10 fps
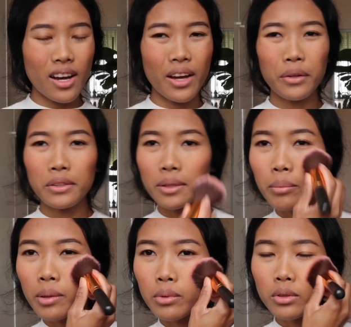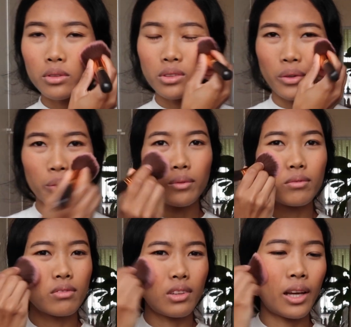I know some people don't
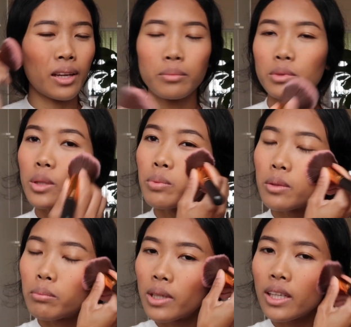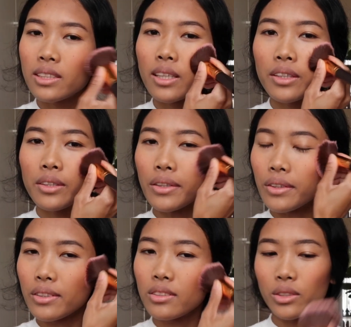like to put blush. I don't
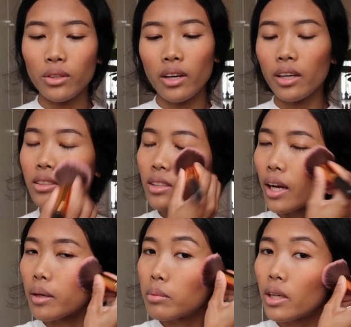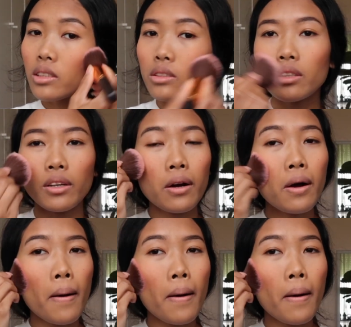know, do you guys like blush or not?